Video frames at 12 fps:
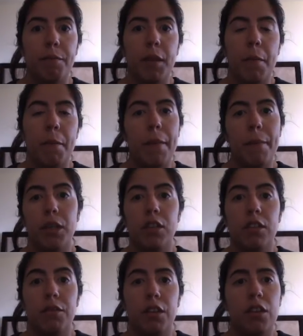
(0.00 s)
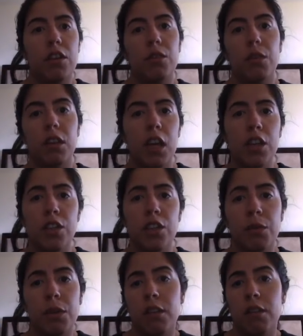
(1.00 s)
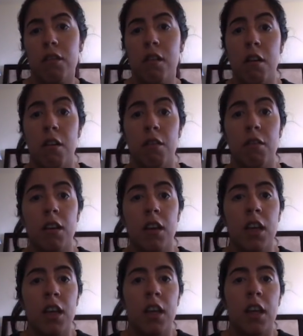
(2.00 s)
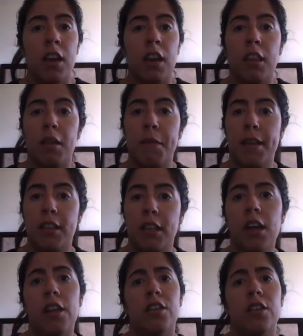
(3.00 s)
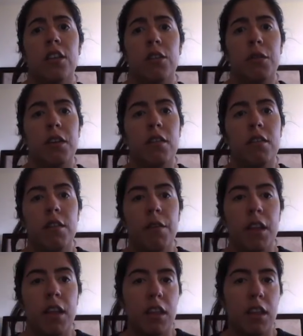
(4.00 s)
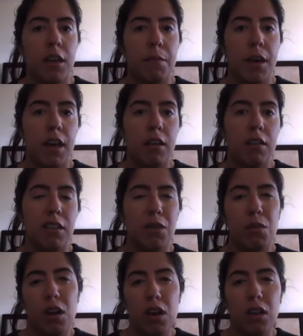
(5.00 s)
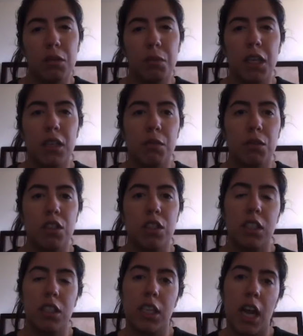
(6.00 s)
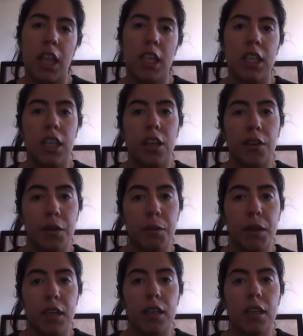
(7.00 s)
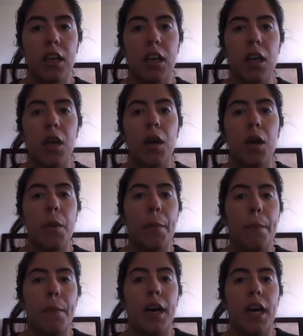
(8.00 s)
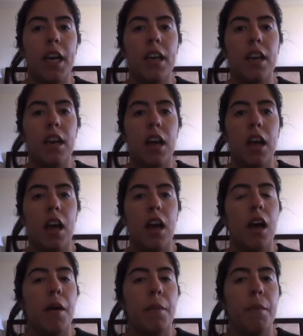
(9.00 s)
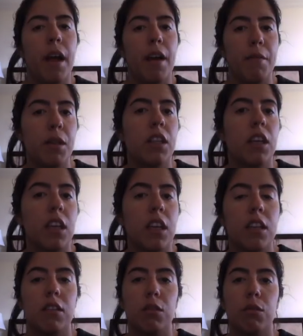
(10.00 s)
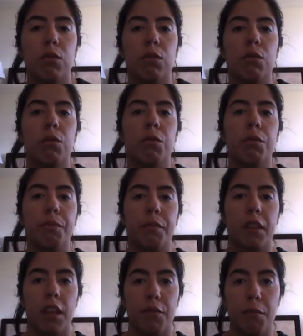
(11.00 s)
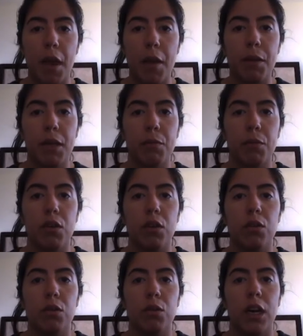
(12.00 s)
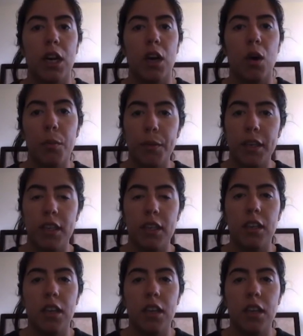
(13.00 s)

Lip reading: members of a third world country. We don't know anything about technology, or we don't know anything about the world because we're just this island in the Caribbean. But I've been lucky to have met people who are open